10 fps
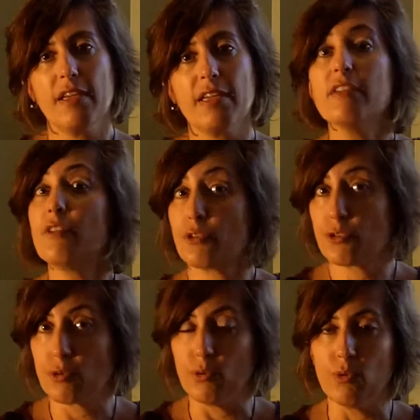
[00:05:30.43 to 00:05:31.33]
in their
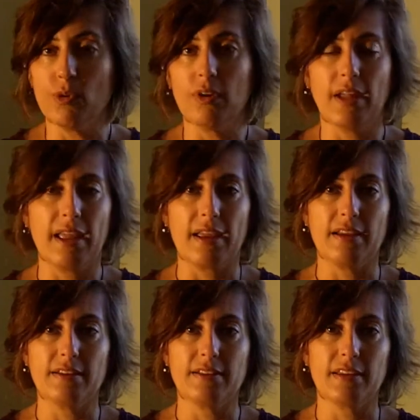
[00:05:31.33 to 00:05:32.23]
school
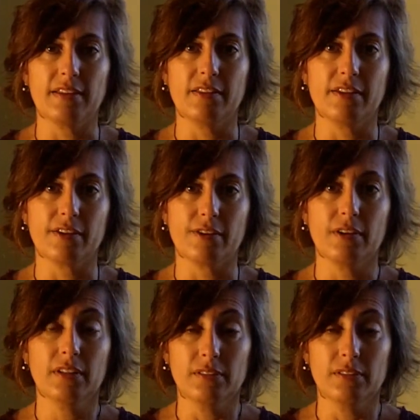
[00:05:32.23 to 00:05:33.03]
and in their